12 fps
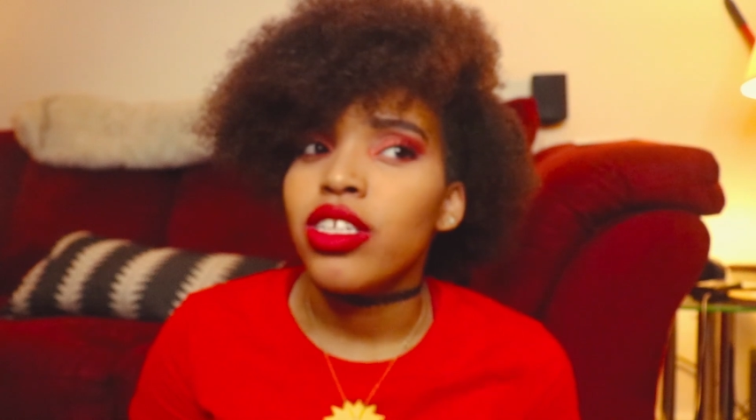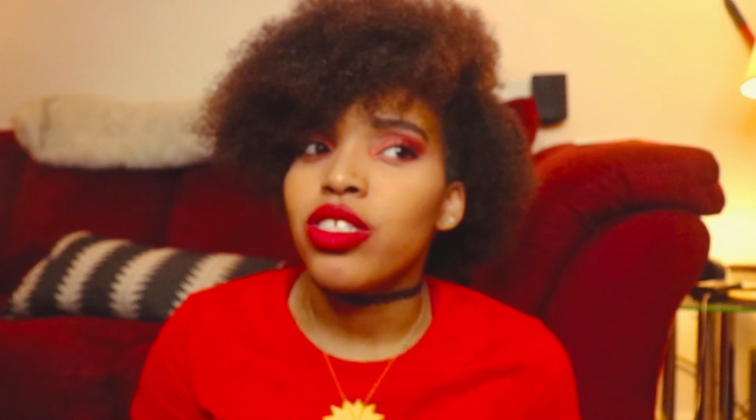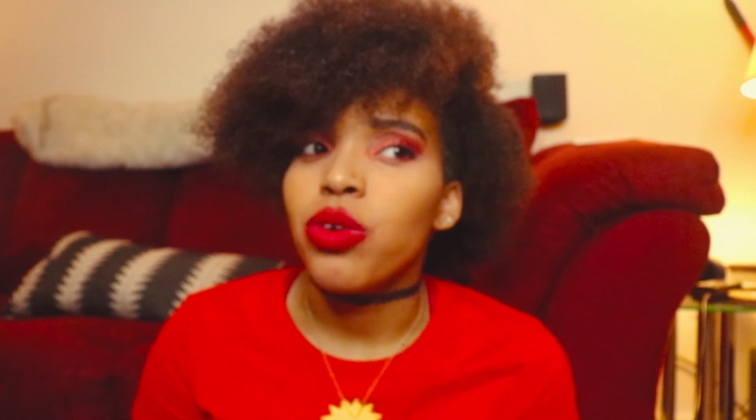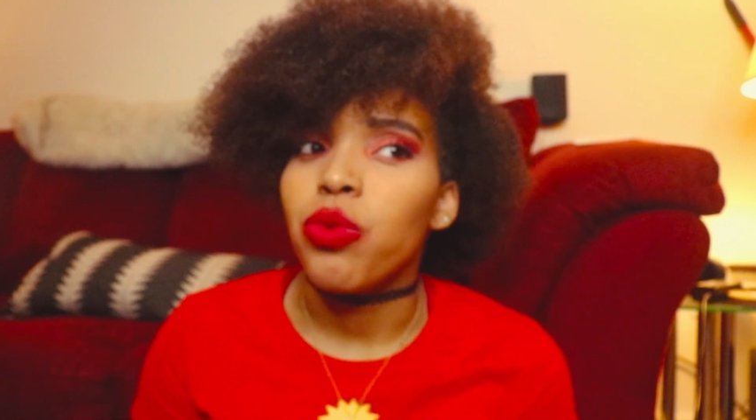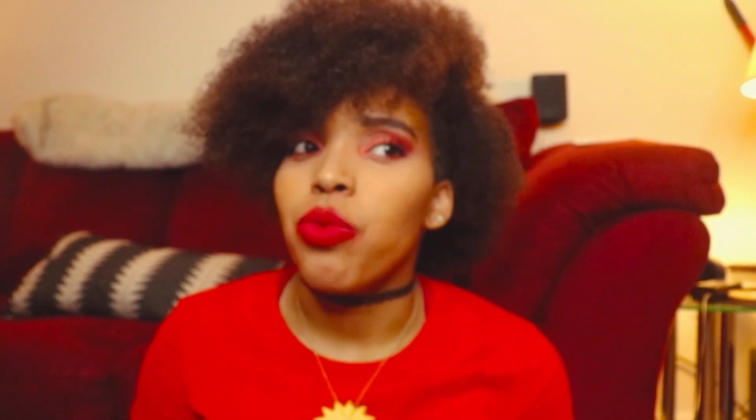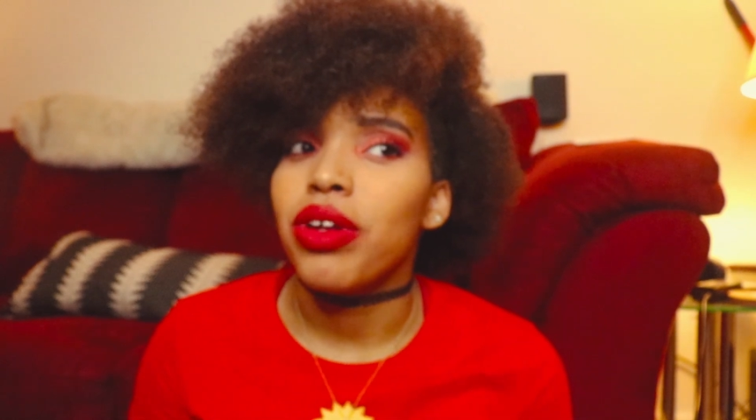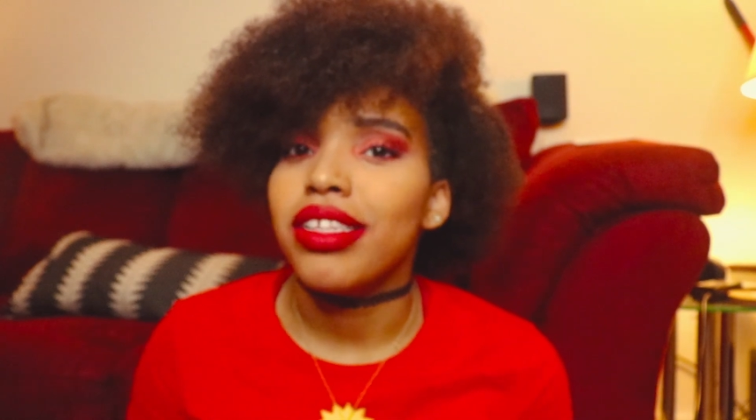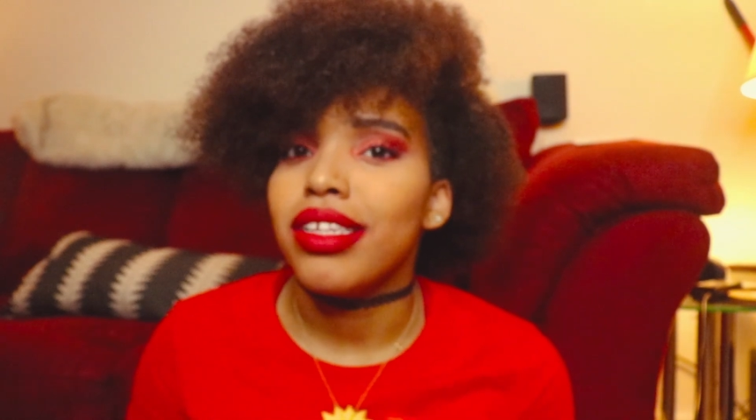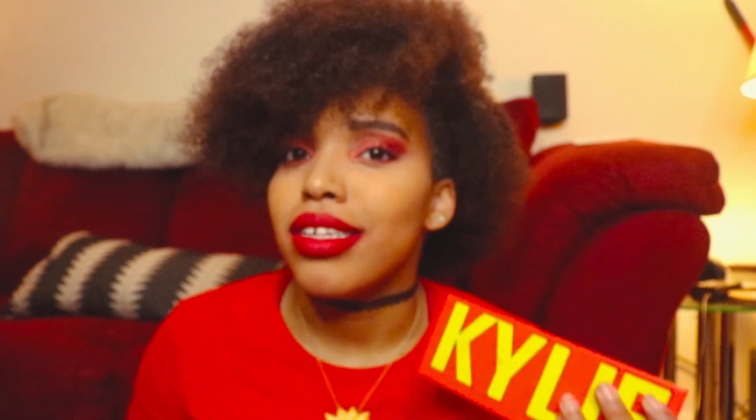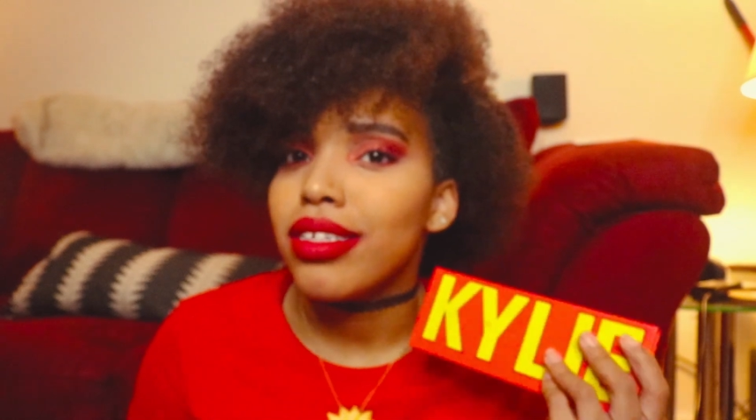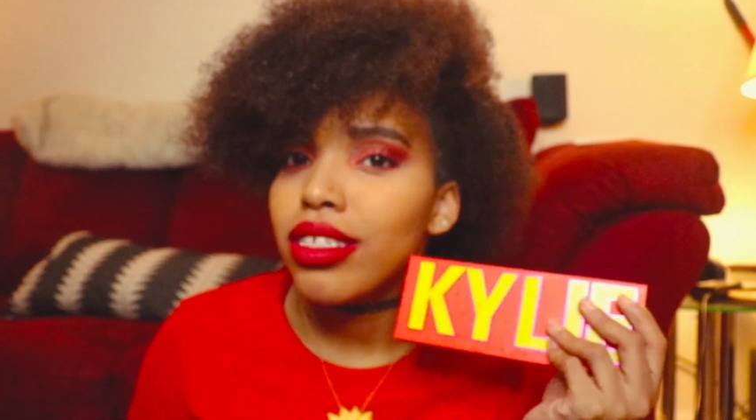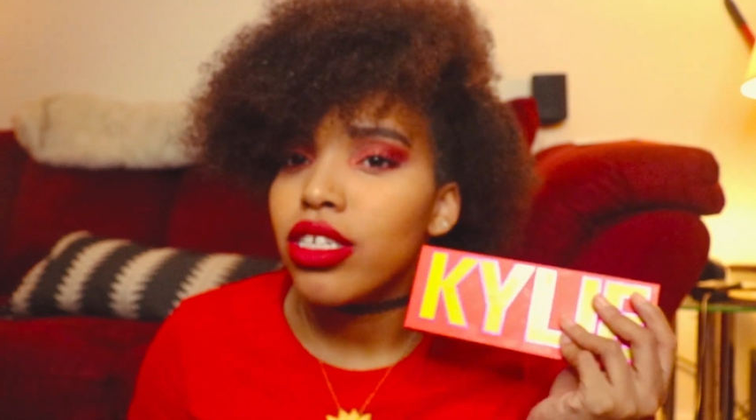so when
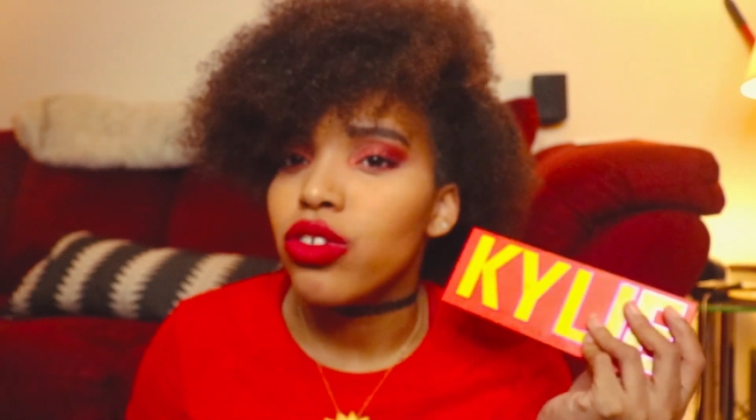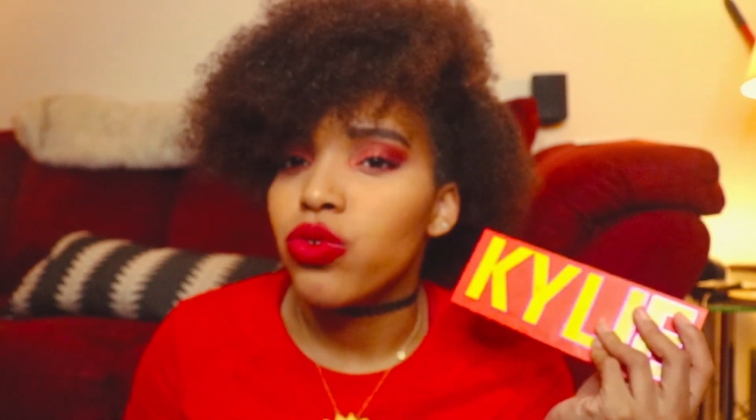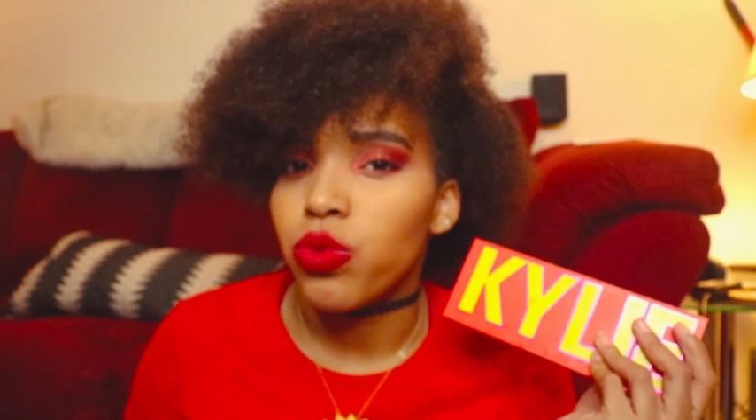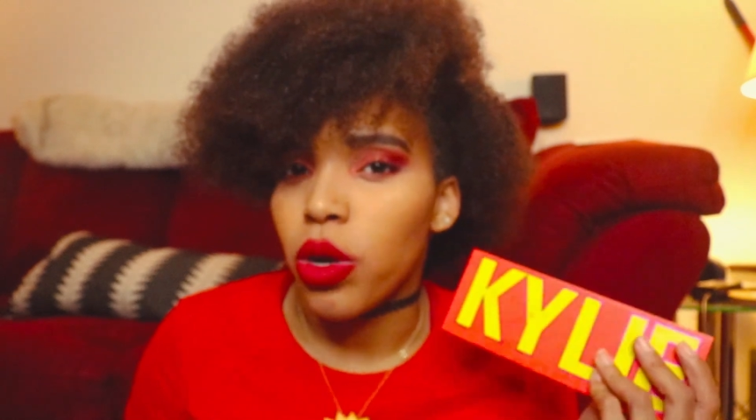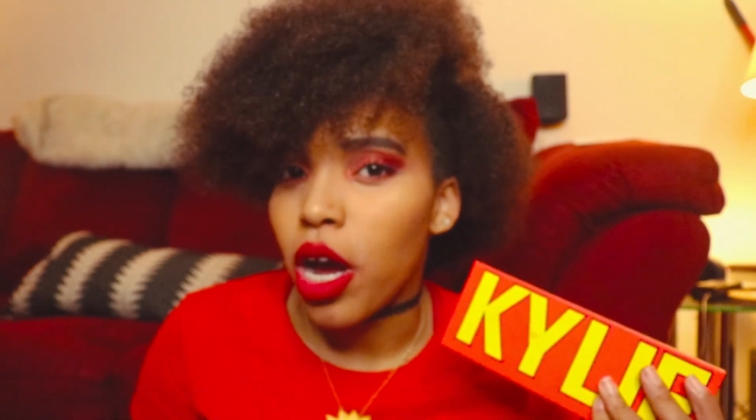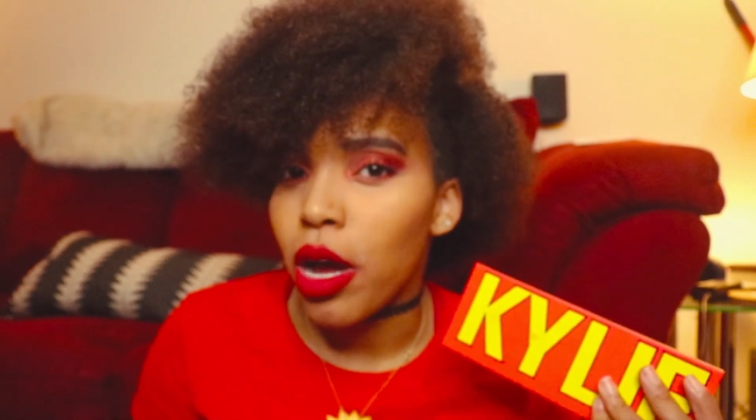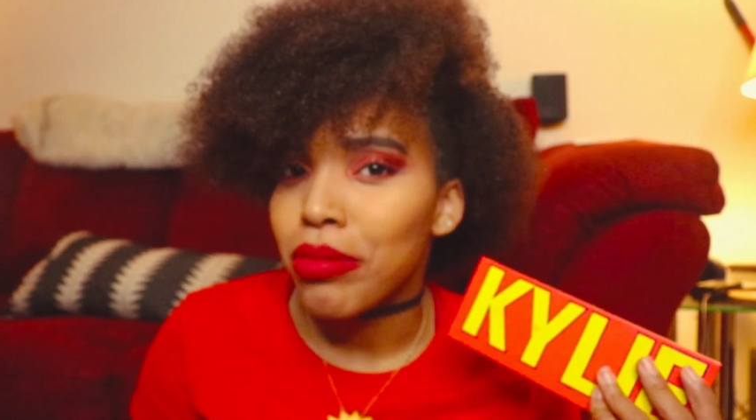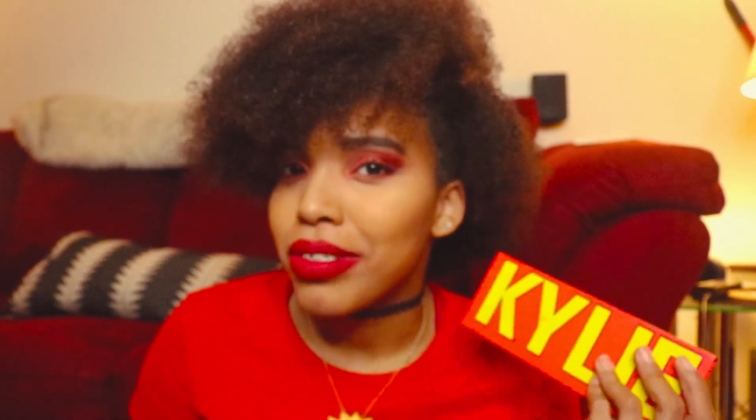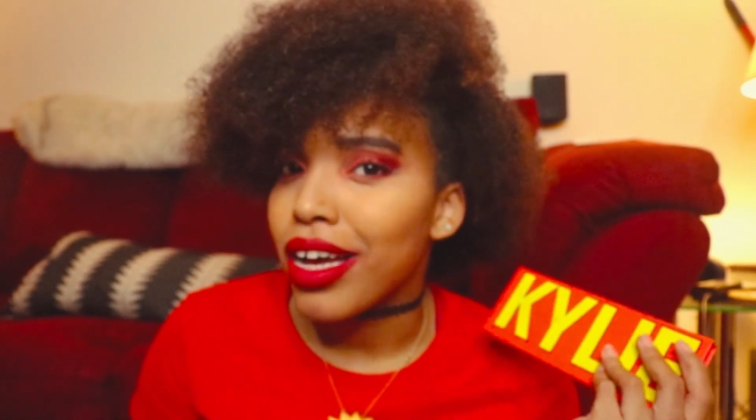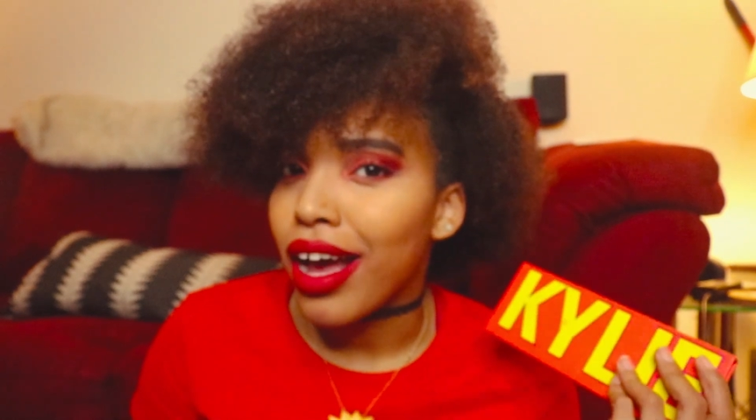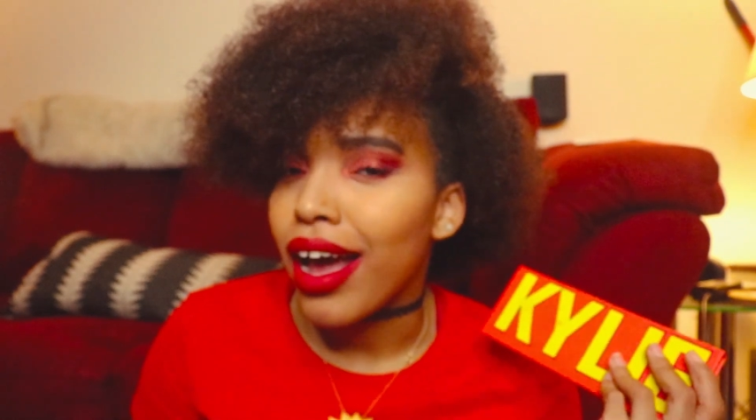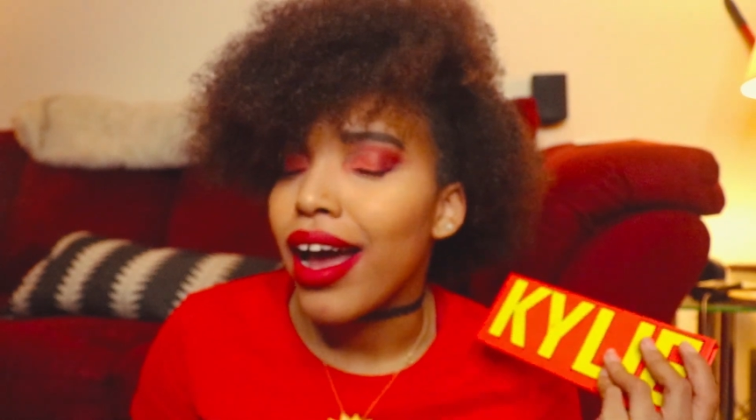this
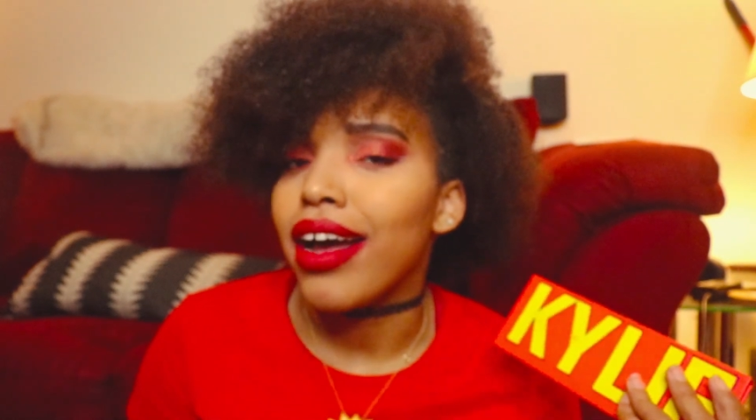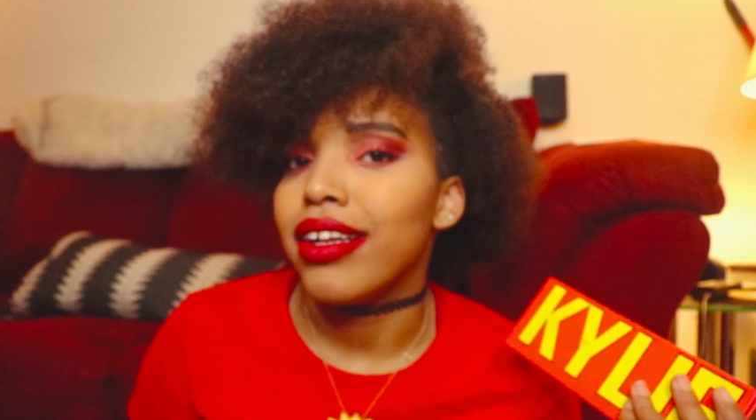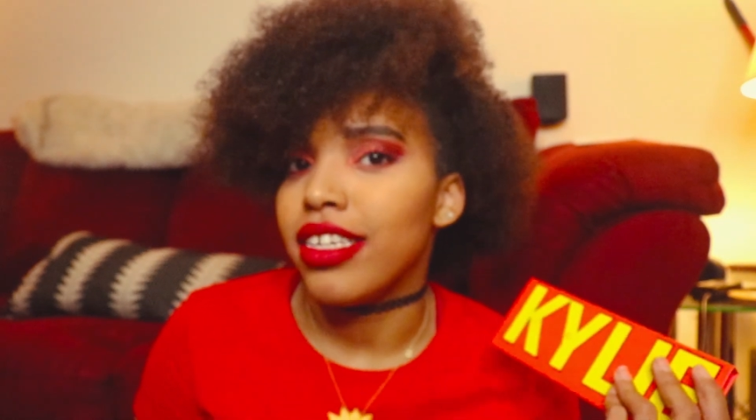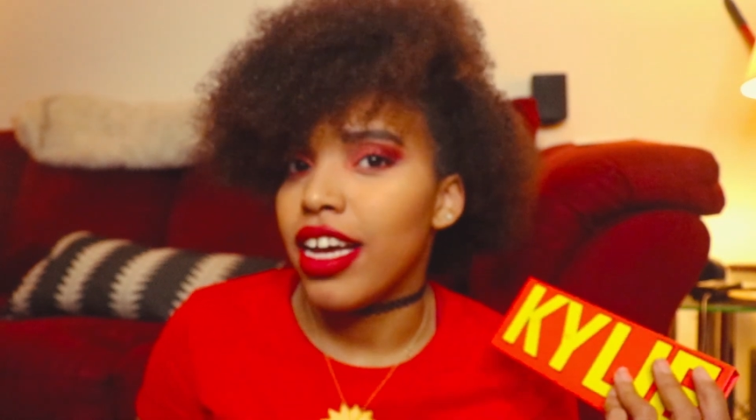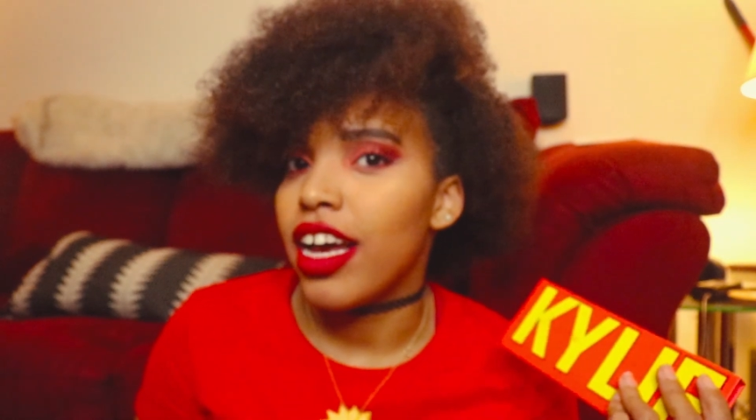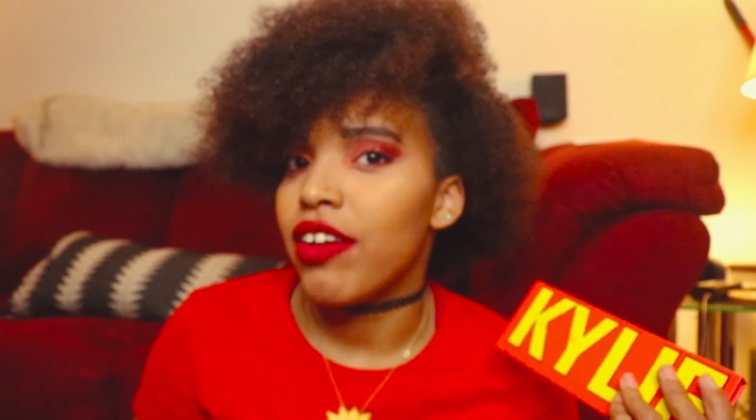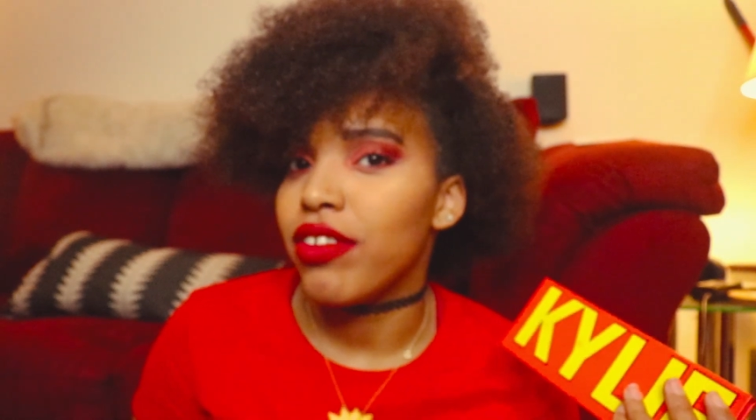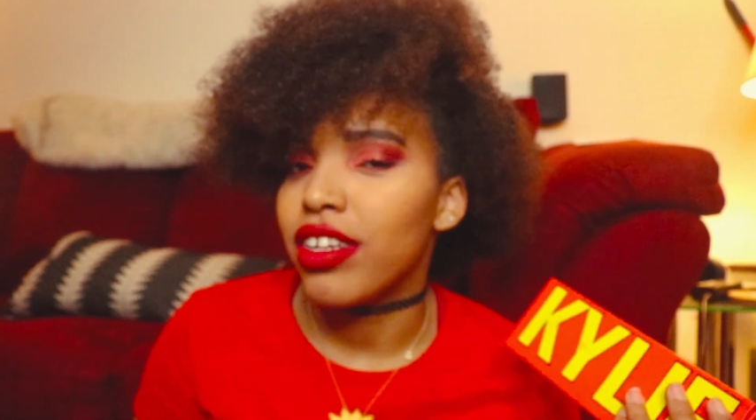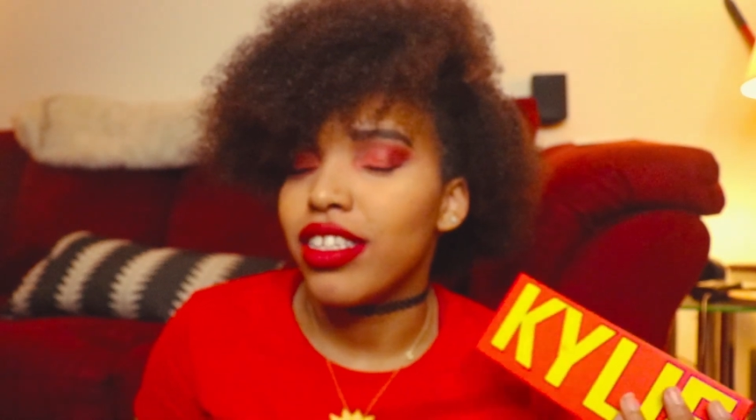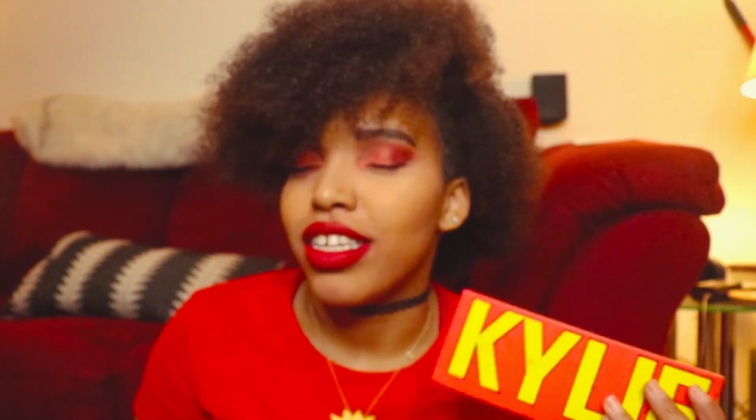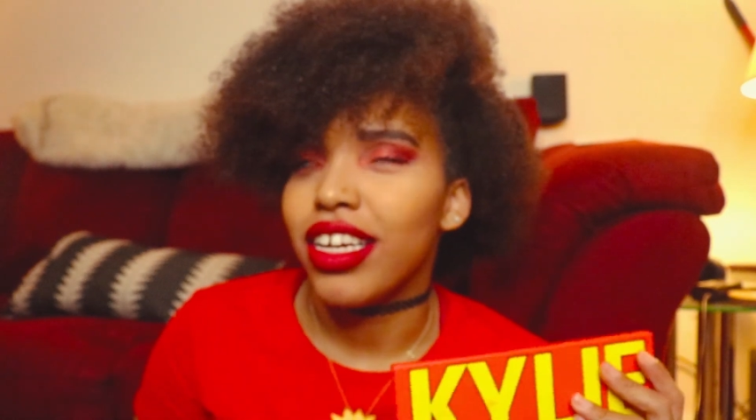dropped I had to have it.